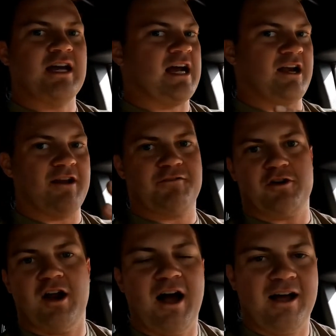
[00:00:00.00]
And if
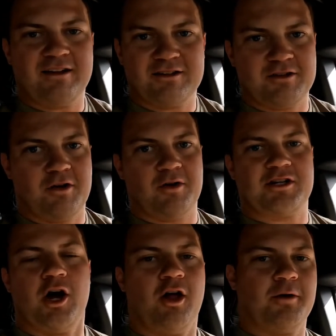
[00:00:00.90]
you're not, you know, a
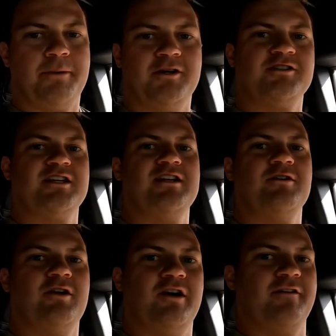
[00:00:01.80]
taller person,
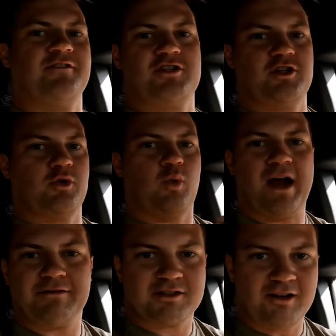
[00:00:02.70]
or if it's your
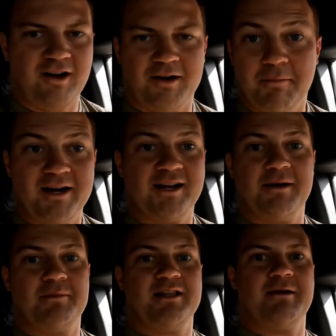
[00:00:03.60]
wife's car, it might
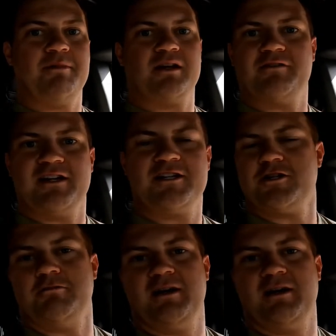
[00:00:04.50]
not be that big of an issue.